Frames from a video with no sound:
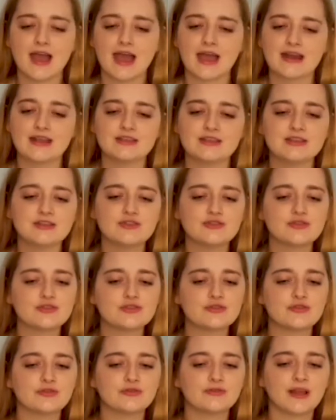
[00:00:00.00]
is it just
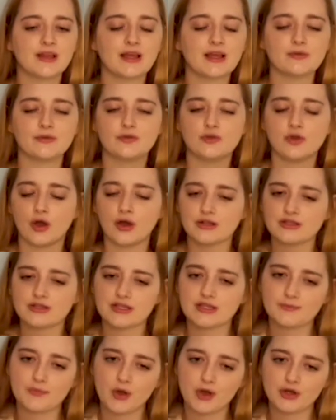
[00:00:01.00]
sort of like got into
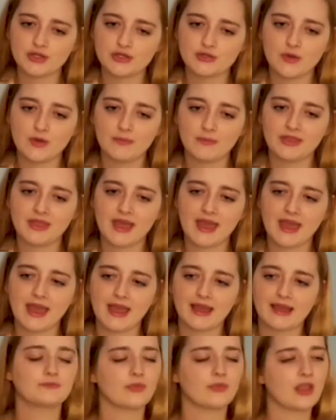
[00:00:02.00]
the body swap
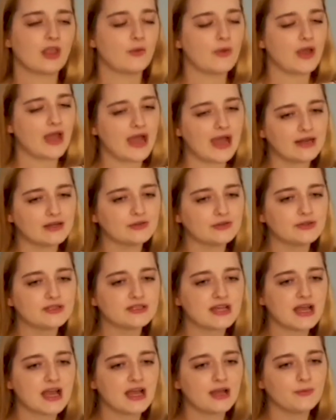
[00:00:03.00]
thing and we had a good
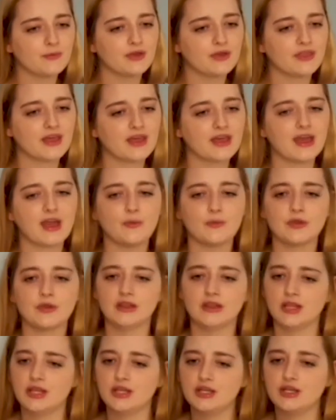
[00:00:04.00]
time with it and we
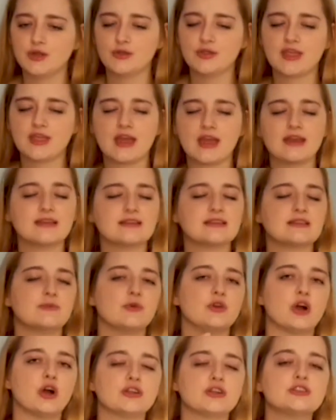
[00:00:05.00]
learnt new things and we
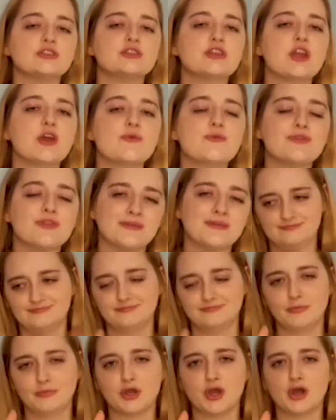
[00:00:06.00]
got to know them and
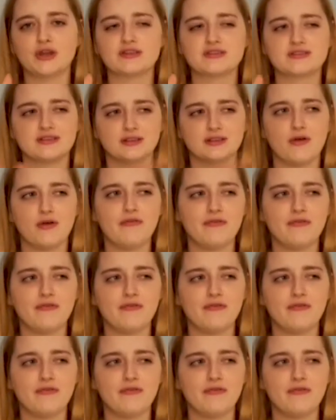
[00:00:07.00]
we got to love